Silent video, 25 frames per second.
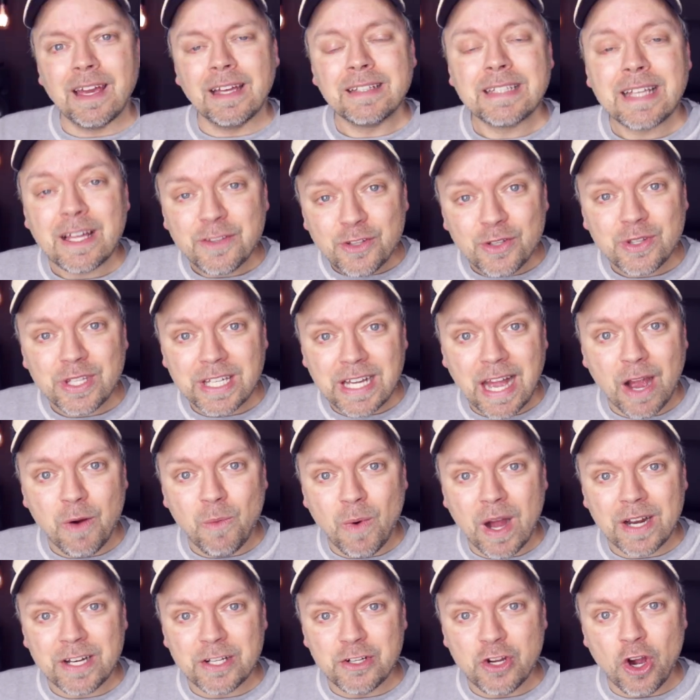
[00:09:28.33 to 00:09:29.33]
And the other thing I
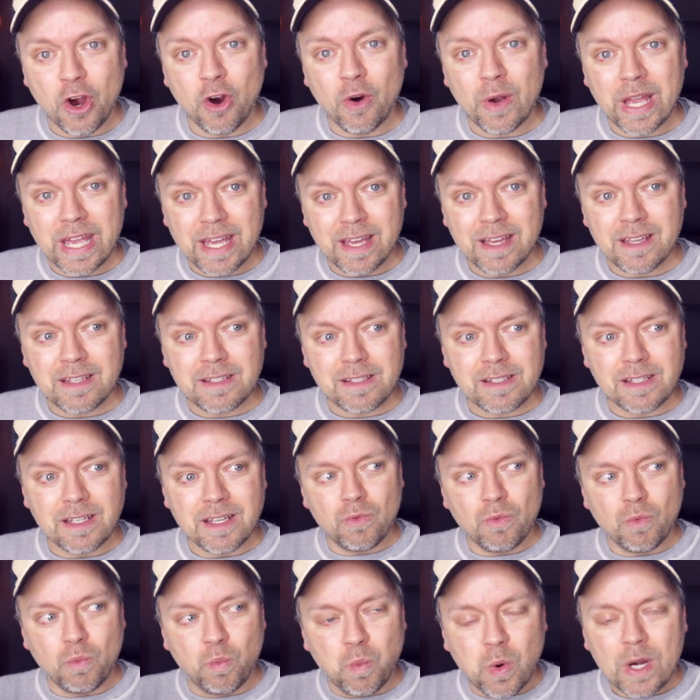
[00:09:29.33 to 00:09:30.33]
want to know is,
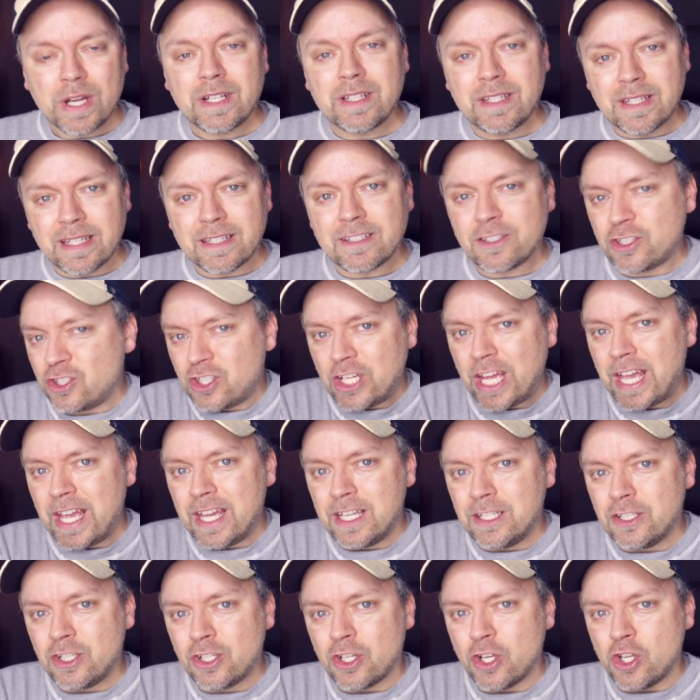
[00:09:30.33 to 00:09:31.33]
would this
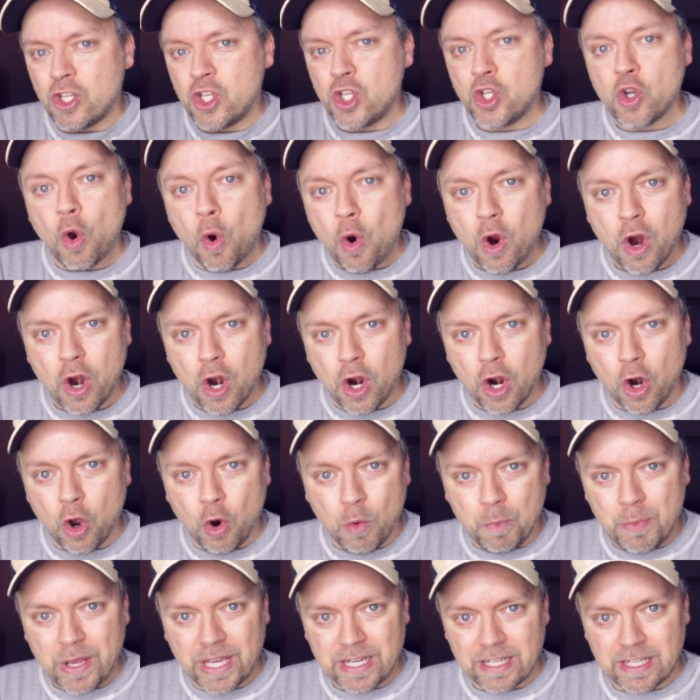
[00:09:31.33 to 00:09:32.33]
change your
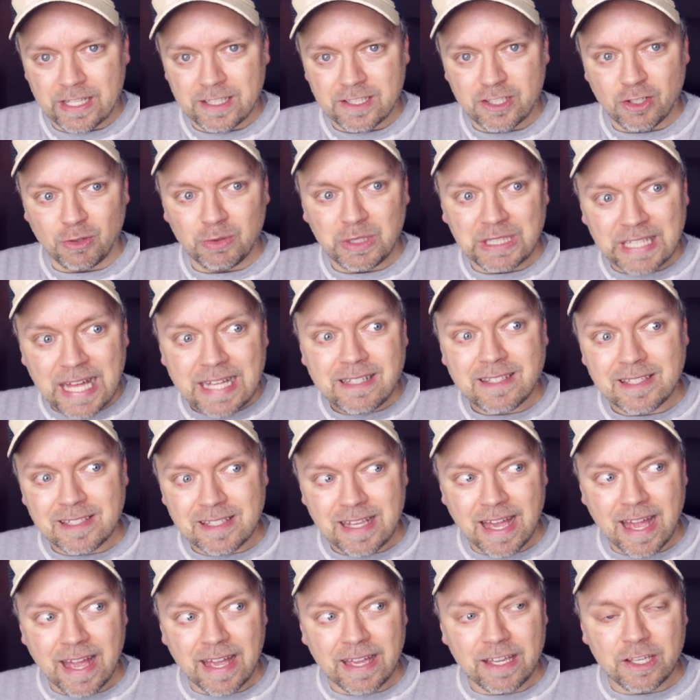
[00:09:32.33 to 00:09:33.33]
opinion? So let's
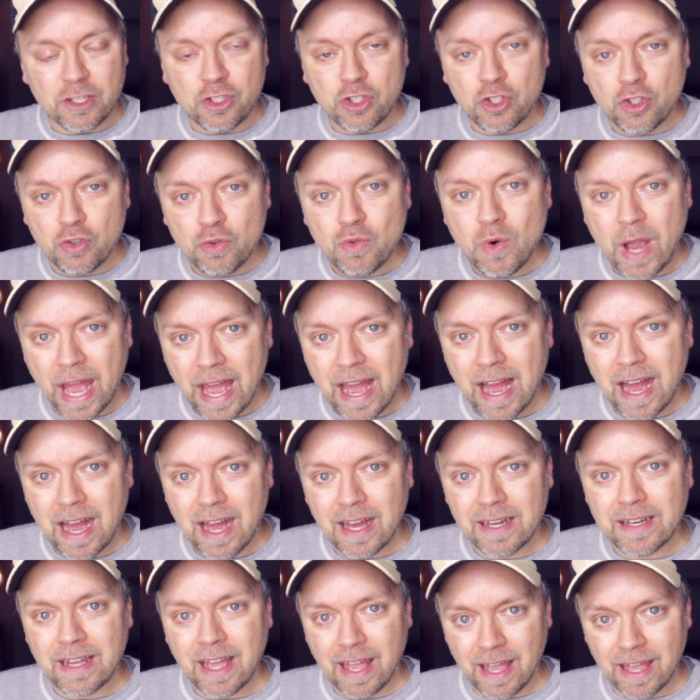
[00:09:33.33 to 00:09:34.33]
say you
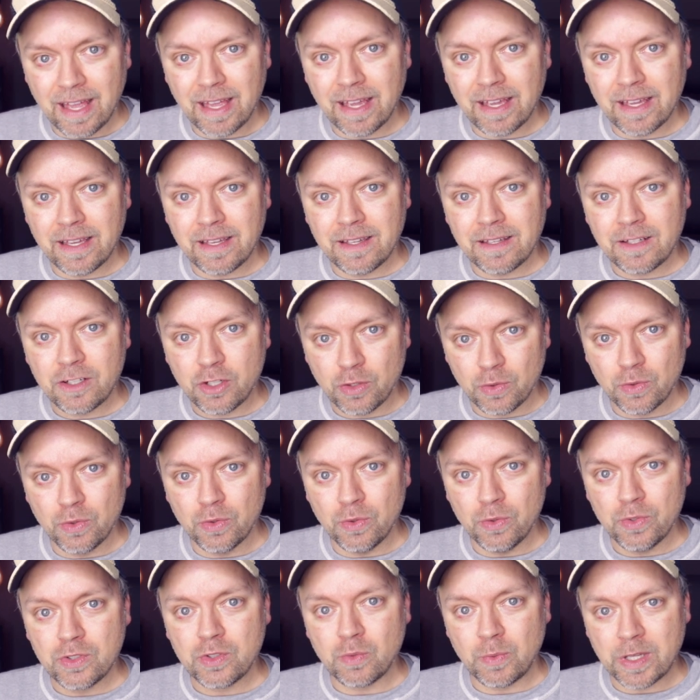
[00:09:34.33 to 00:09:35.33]
had a
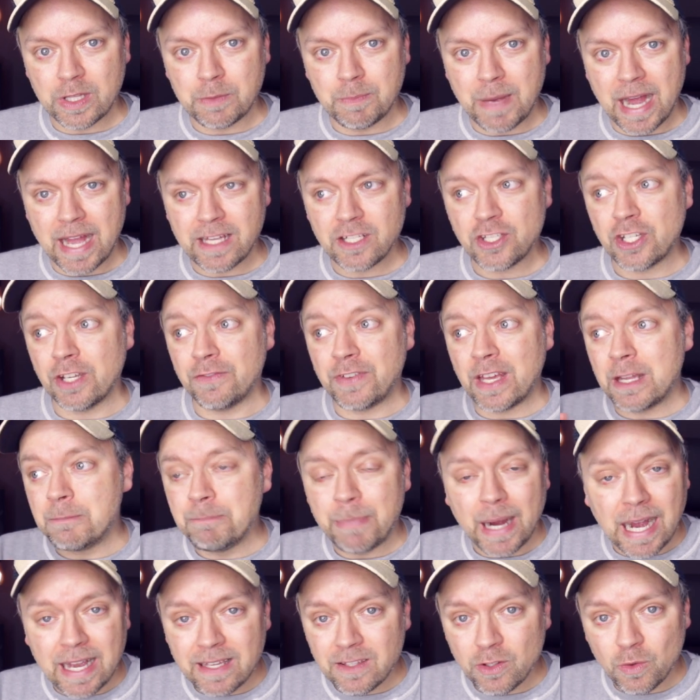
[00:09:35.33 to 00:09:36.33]
cruise with MeinSchiff, and
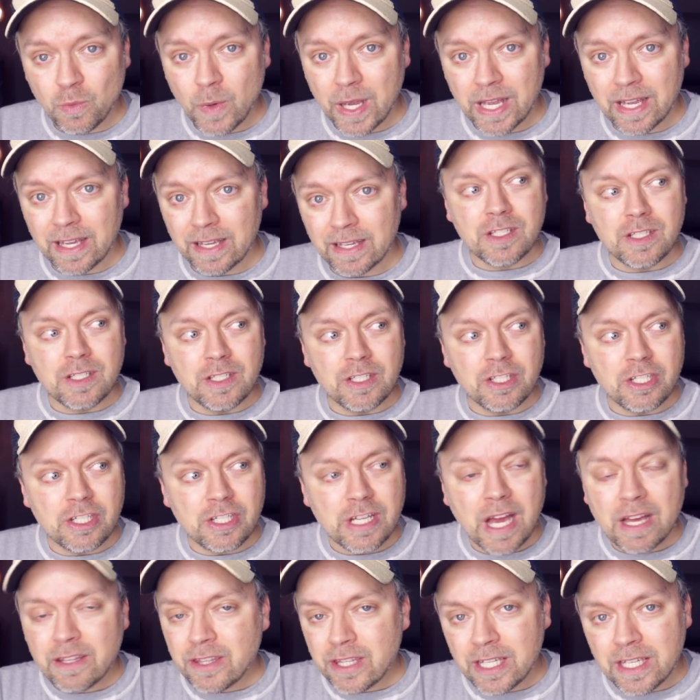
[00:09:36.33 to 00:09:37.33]
by the way,
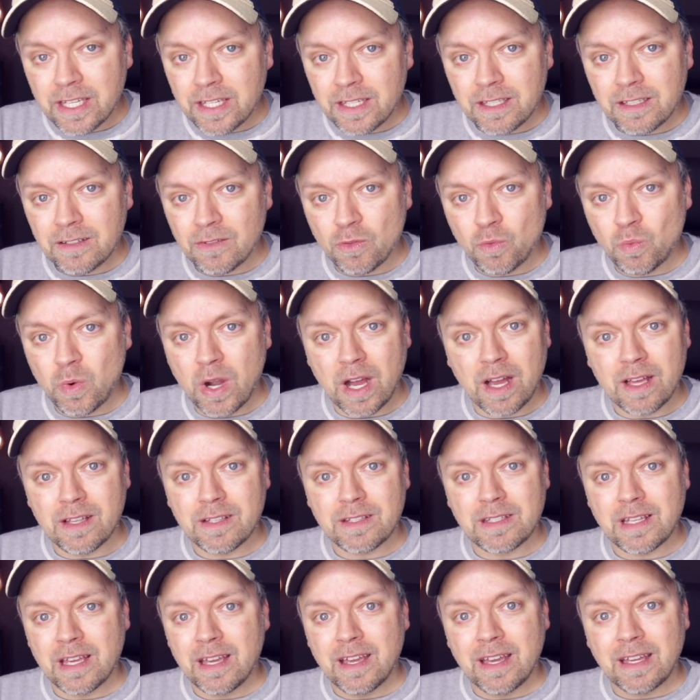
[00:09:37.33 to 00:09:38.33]
nothing
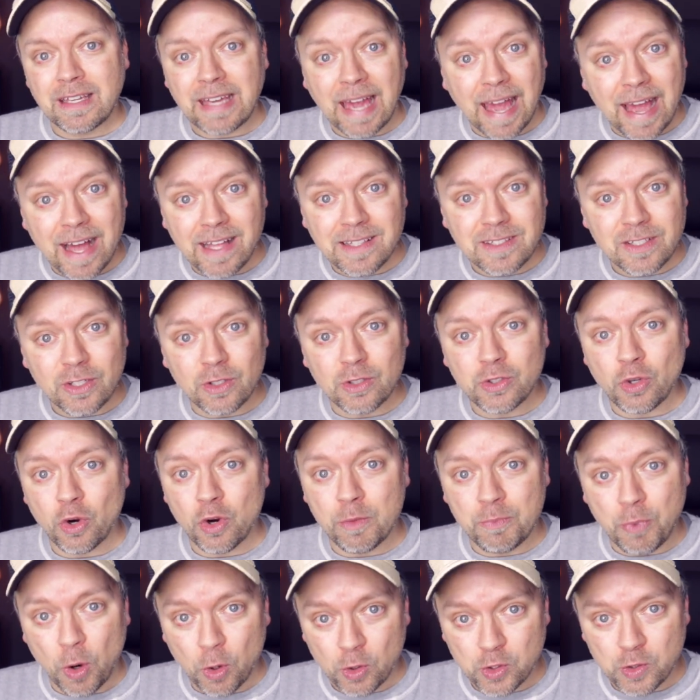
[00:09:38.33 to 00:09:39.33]
was canceled
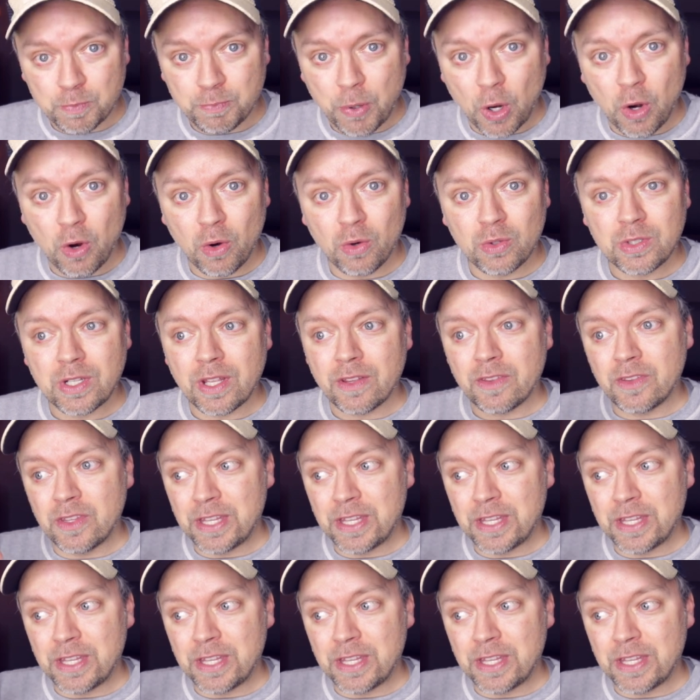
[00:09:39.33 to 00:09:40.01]
or postponed.